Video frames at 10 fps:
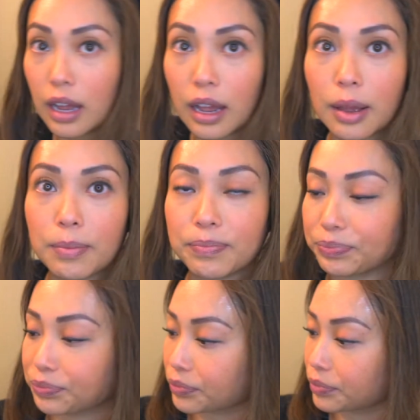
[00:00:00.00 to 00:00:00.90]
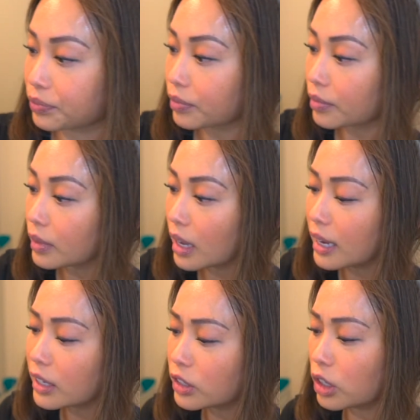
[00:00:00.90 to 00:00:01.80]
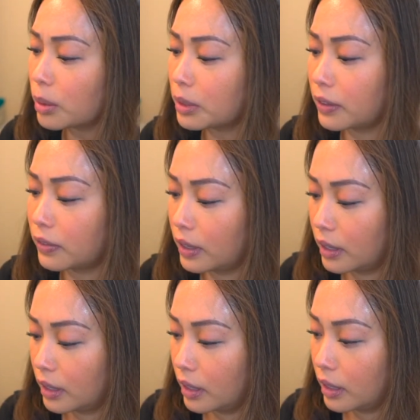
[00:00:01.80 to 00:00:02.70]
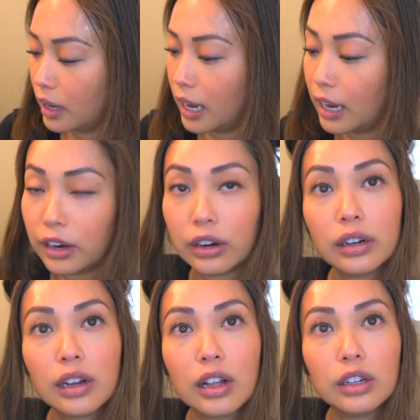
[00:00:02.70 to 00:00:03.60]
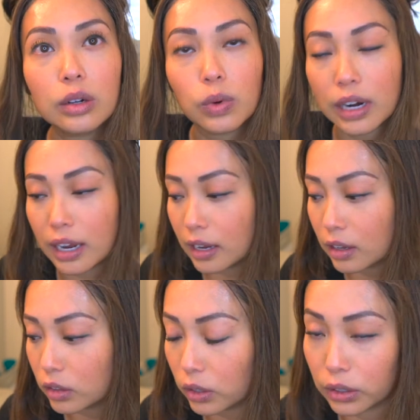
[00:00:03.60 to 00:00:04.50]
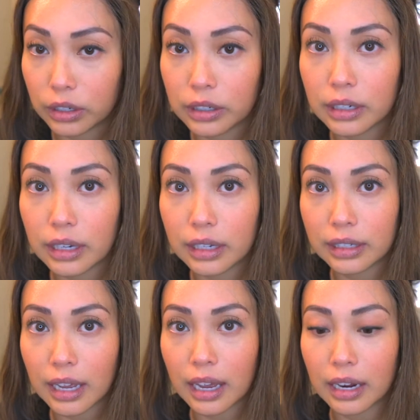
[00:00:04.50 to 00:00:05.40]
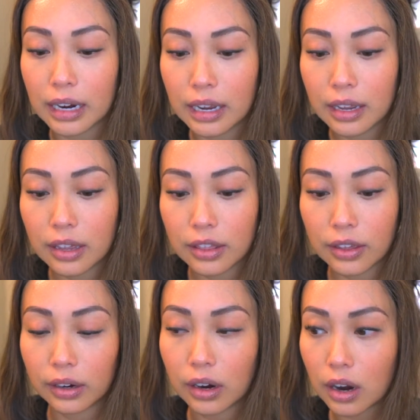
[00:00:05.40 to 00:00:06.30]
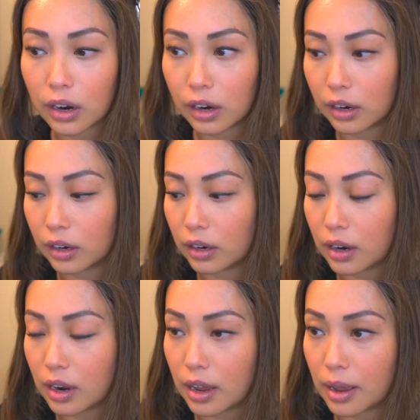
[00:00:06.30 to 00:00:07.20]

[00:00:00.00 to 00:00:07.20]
I guess in terms of hair color, what I learned is that there are